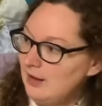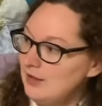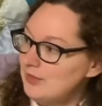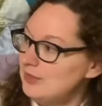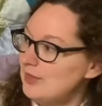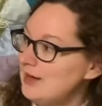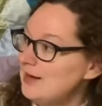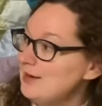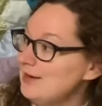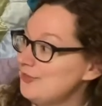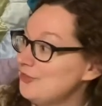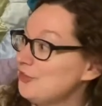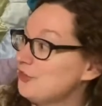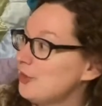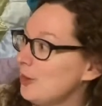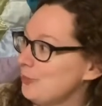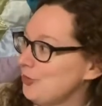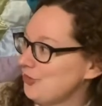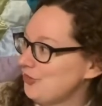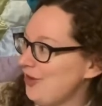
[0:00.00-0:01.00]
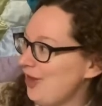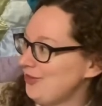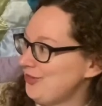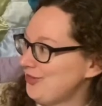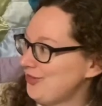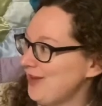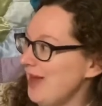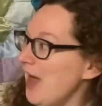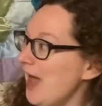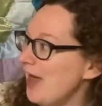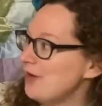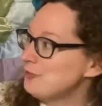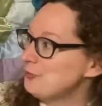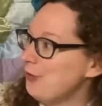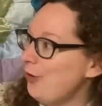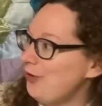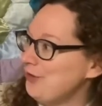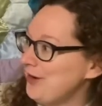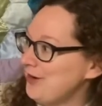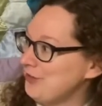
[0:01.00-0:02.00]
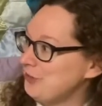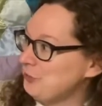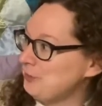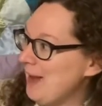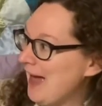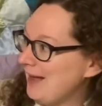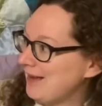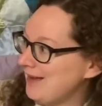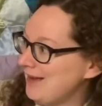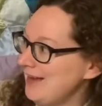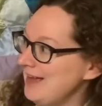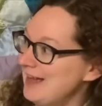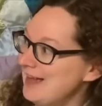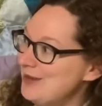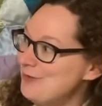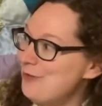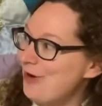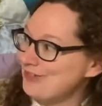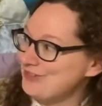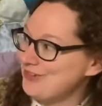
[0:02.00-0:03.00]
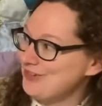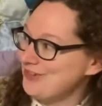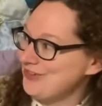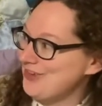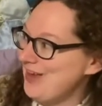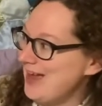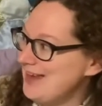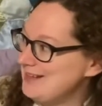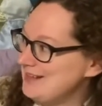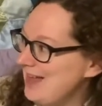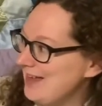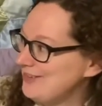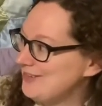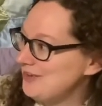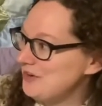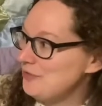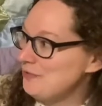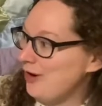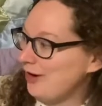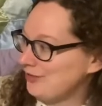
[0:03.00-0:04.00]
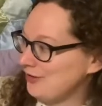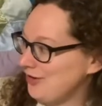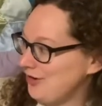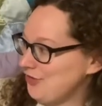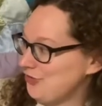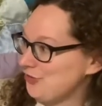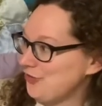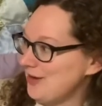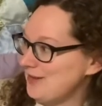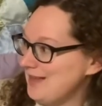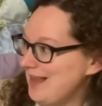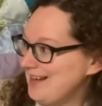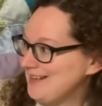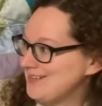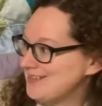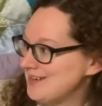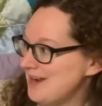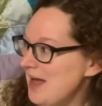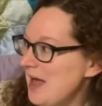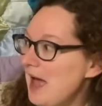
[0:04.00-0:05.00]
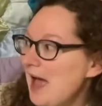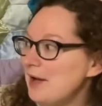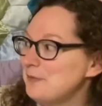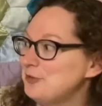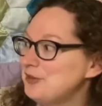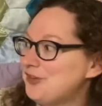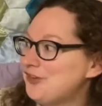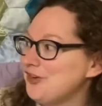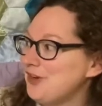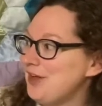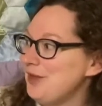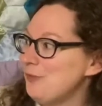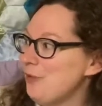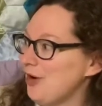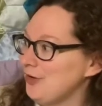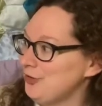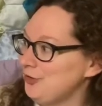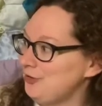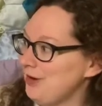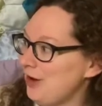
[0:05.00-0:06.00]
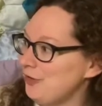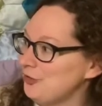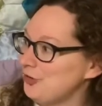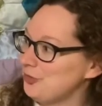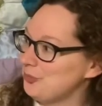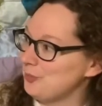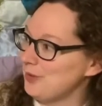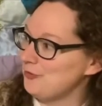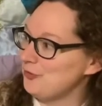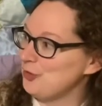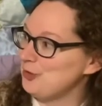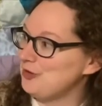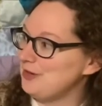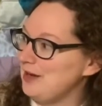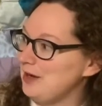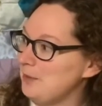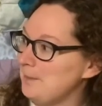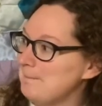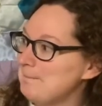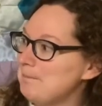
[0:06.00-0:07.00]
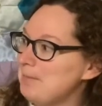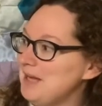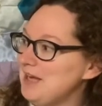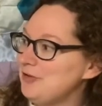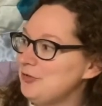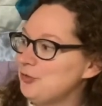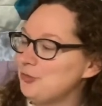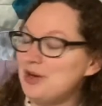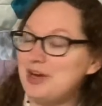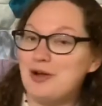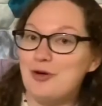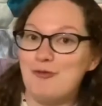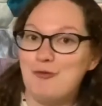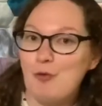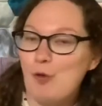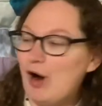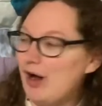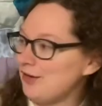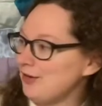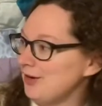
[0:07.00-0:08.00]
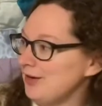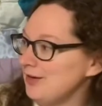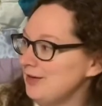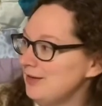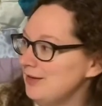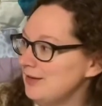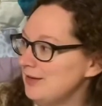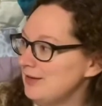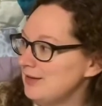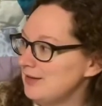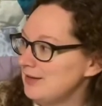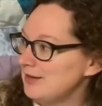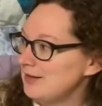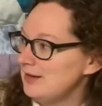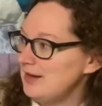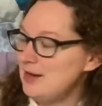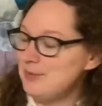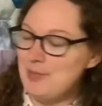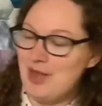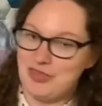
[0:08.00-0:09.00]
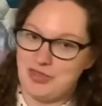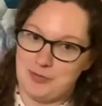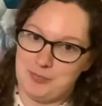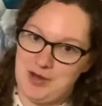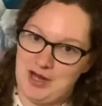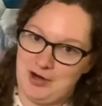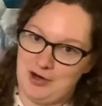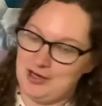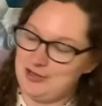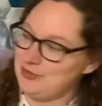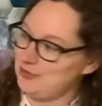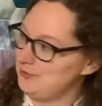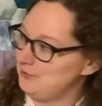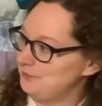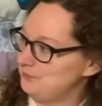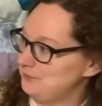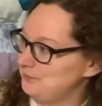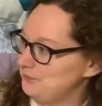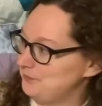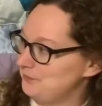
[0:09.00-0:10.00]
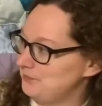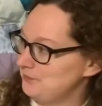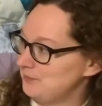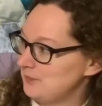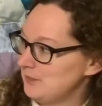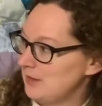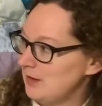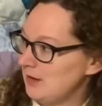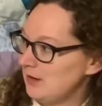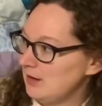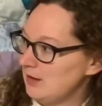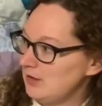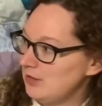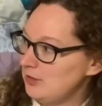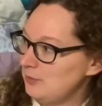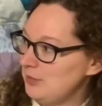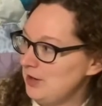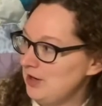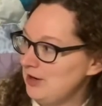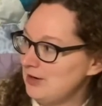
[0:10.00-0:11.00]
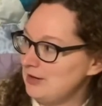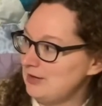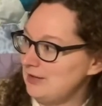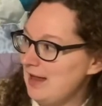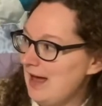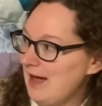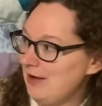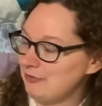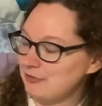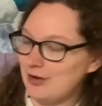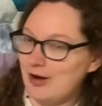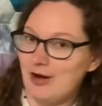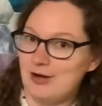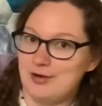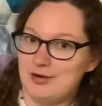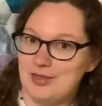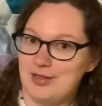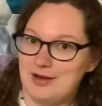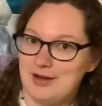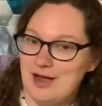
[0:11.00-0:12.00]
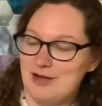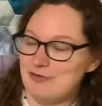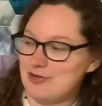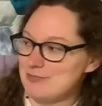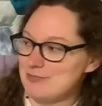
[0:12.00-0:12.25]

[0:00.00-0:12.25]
Then he did somersaults and rolled on his back he walked on his hind legs and he walked on his front legs. And when Sooki wandered down to the river to get a big drink of water, he met the parrot. The parrot laughed harder than ever.